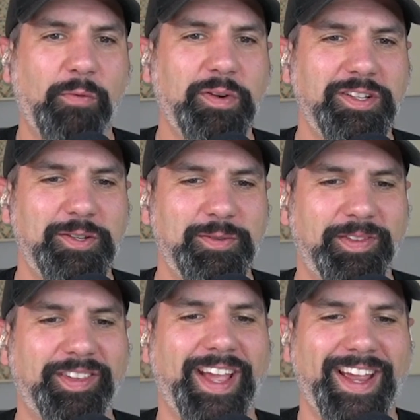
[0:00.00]
would you
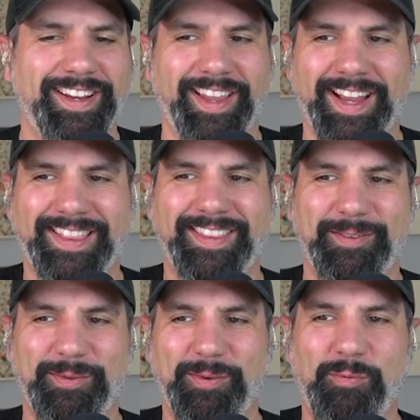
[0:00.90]
say, like,
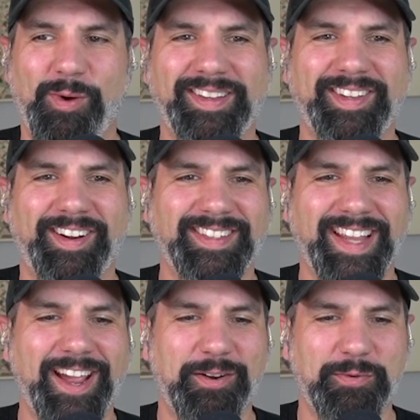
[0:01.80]
what's our
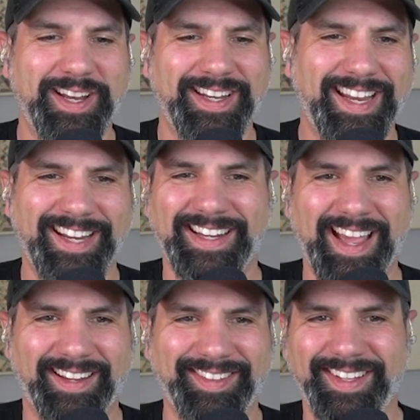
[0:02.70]
tailwind
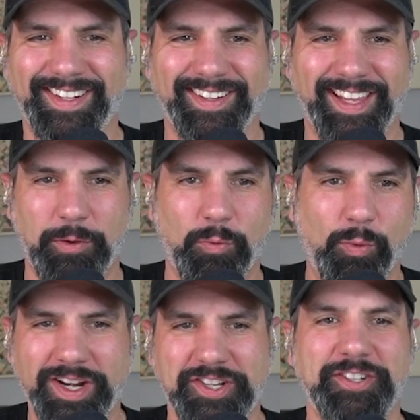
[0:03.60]
index here? Like,
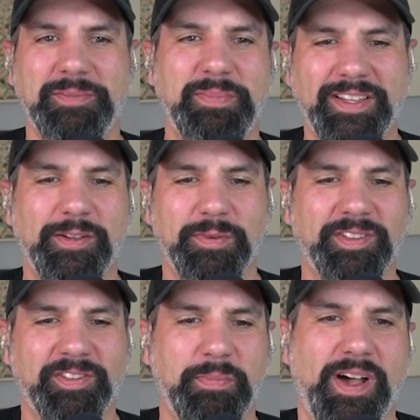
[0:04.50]
what should be the
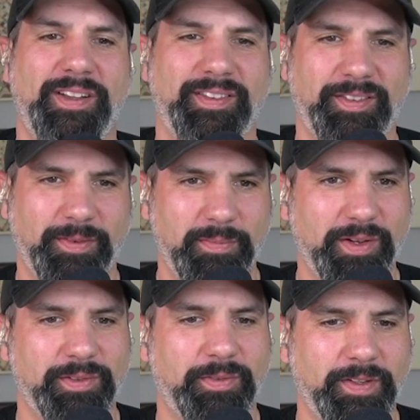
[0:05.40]
response from
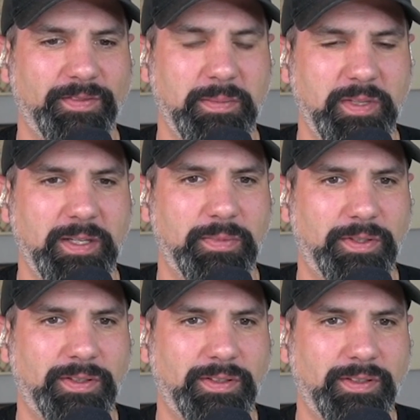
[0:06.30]
those 50 people?